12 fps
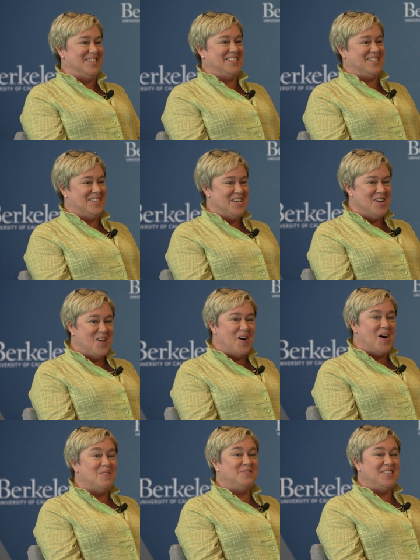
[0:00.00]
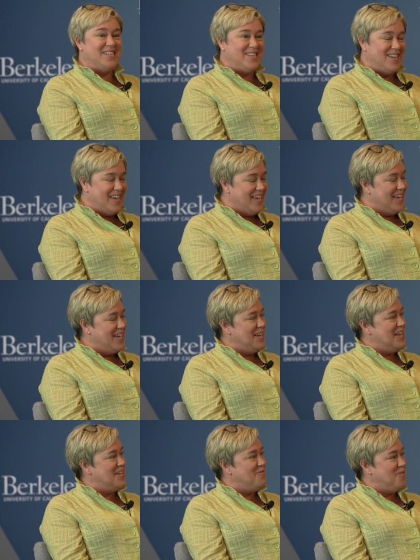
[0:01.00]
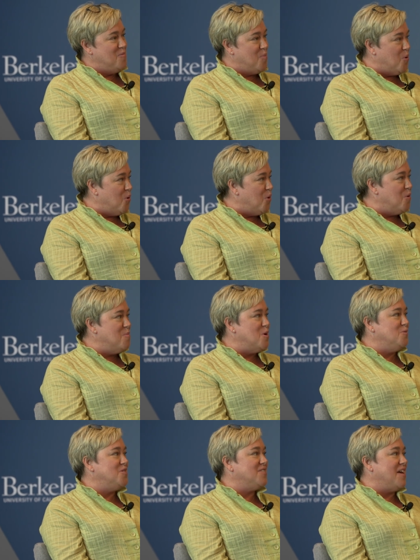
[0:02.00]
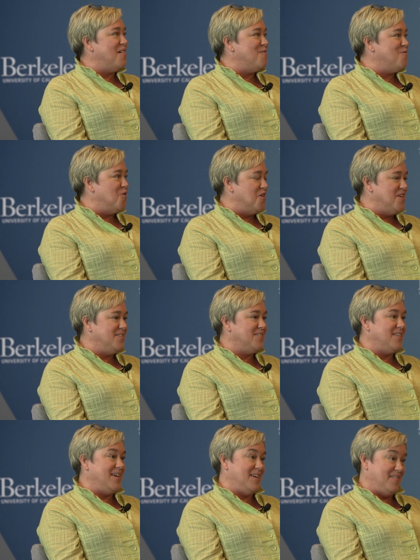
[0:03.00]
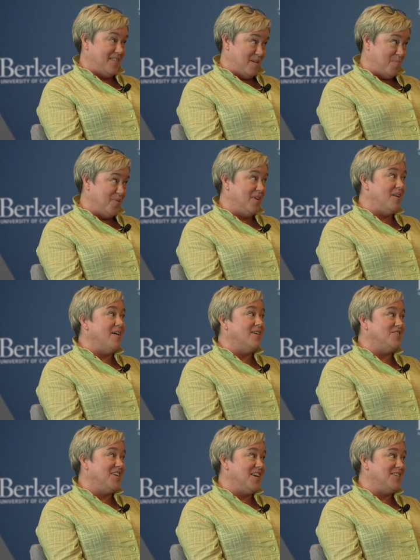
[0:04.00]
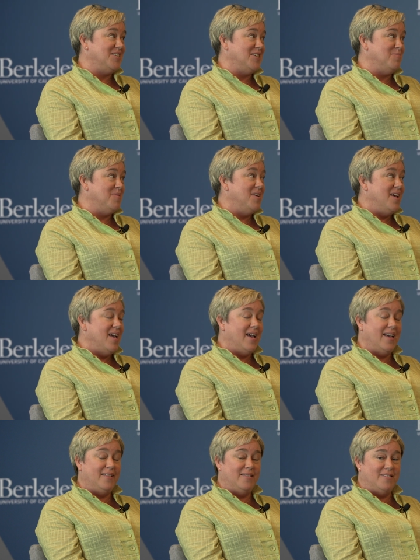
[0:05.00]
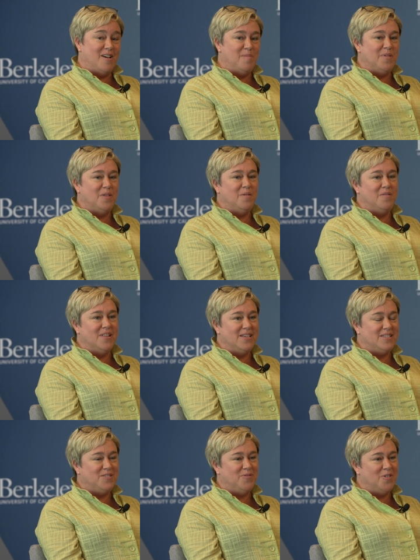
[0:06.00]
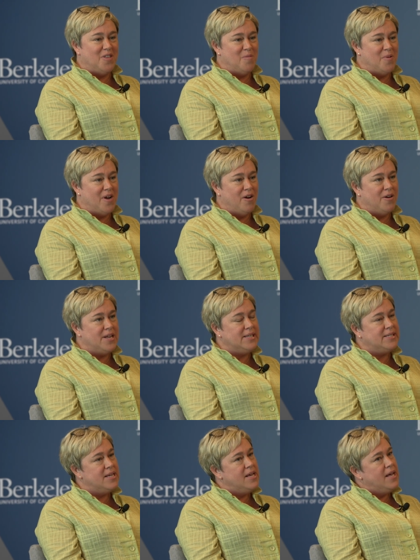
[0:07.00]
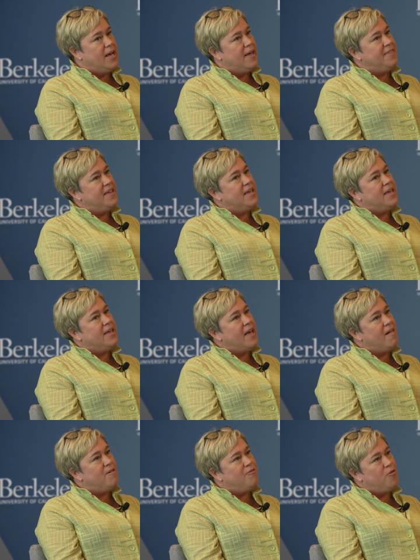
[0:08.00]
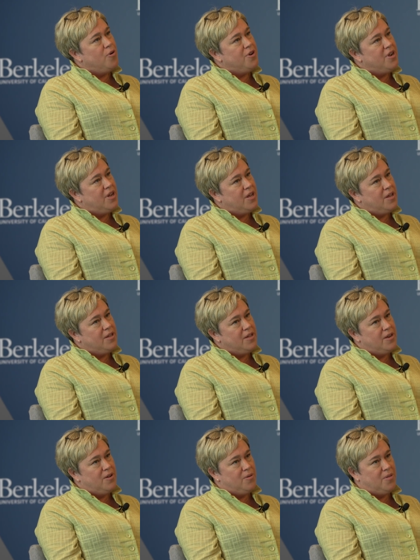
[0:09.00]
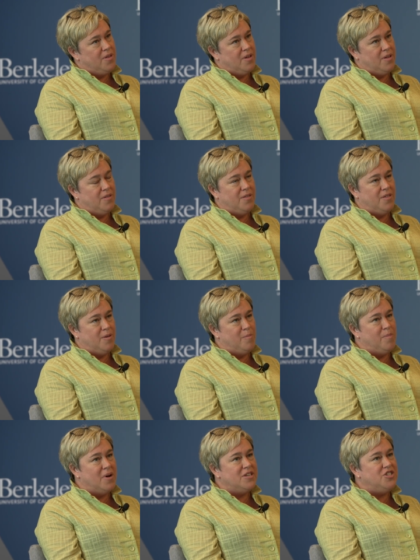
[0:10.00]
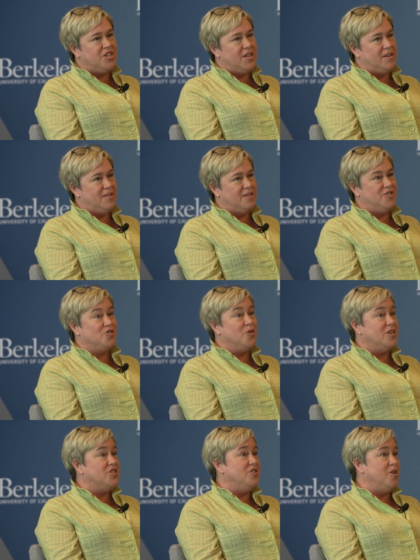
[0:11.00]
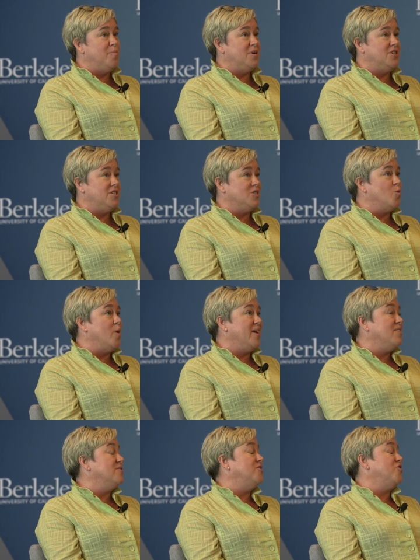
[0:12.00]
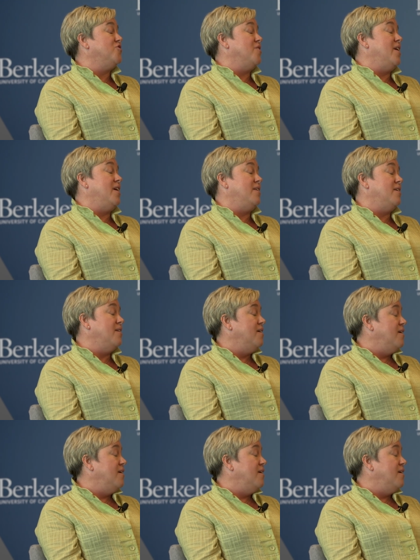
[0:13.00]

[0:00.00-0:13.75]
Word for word: this often, and if you poll most Californians, they, they put education yeah at the top of the list for their priorities. I think in California, you know, the, the budget, the discretionary budget is quite constrained.